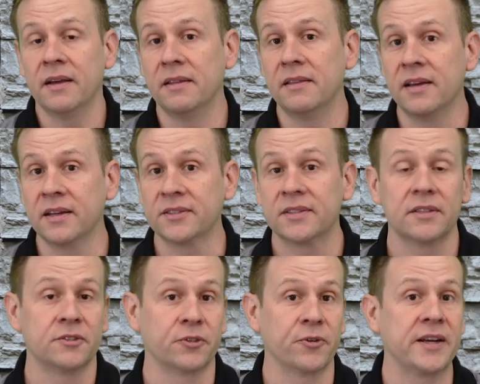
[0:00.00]
And this
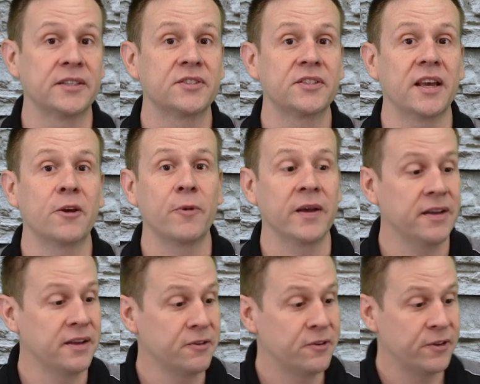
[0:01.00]
is a great segue
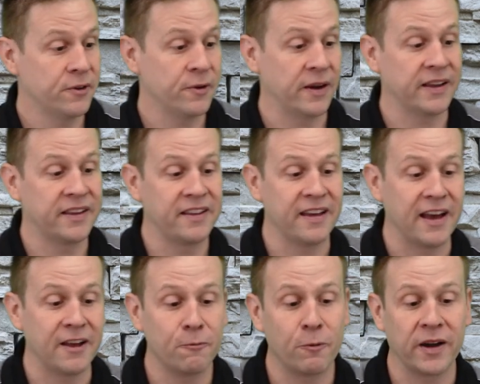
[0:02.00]
into,
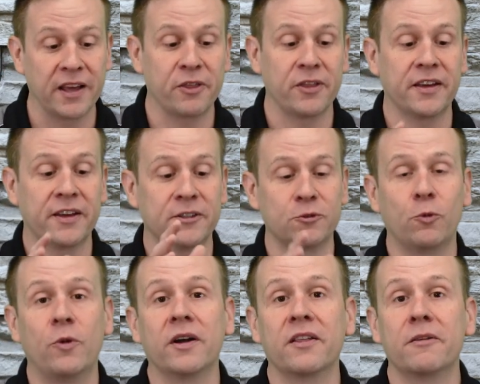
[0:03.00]
again, what I think is
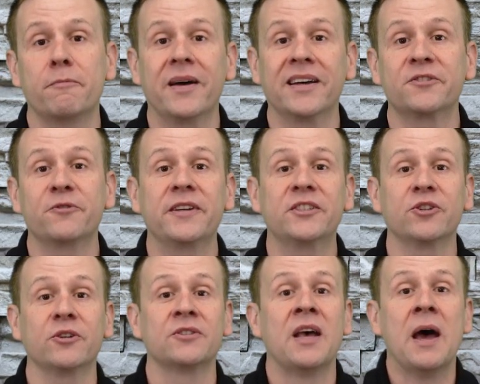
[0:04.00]
one of the best
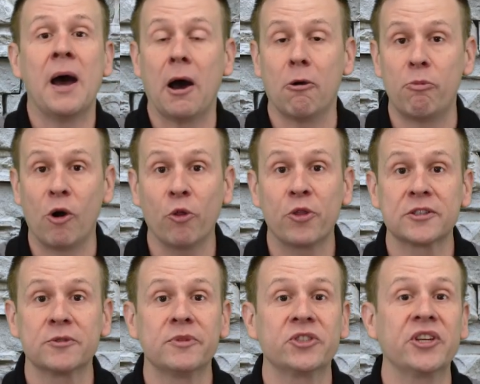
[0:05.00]
features about
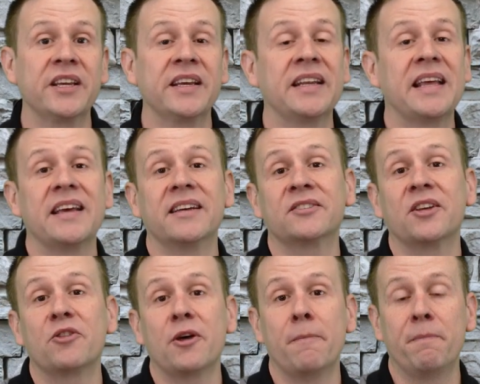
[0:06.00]
this machine is
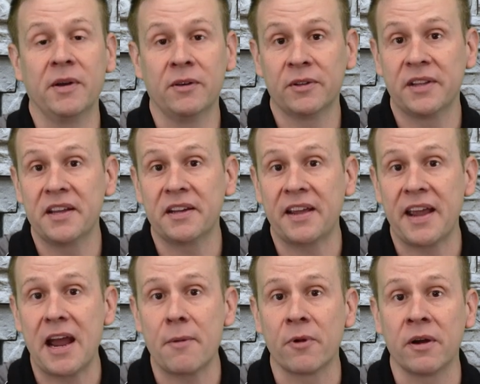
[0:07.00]
the built-in
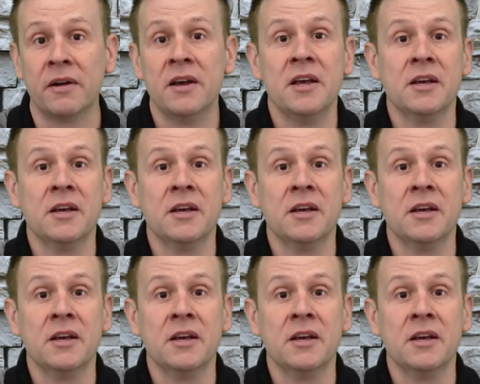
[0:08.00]
camera.